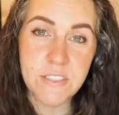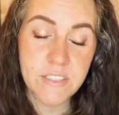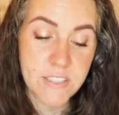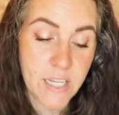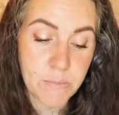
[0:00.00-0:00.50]

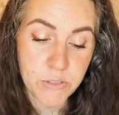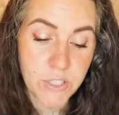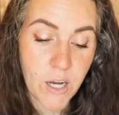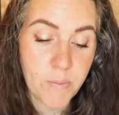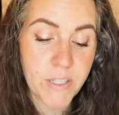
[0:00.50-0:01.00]

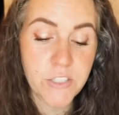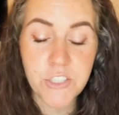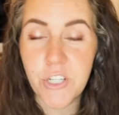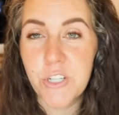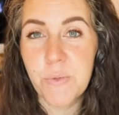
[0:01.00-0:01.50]
tabletop and
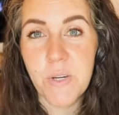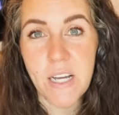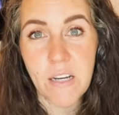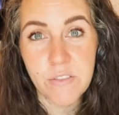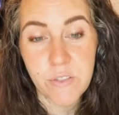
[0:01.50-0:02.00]
show you what I
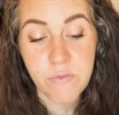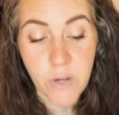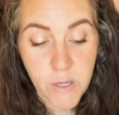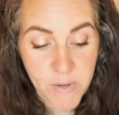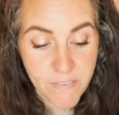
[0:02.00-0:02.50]
have so
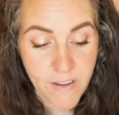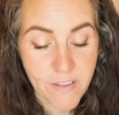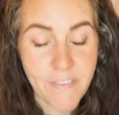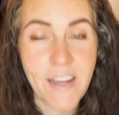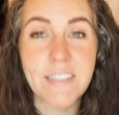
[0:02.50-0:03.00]
far in my
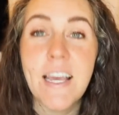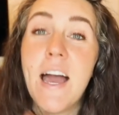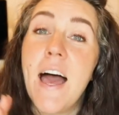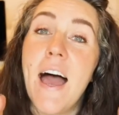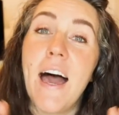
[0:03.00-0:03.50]
Filofax,
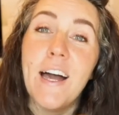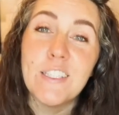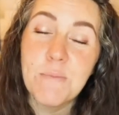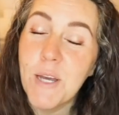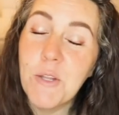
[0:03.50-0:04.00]
ask my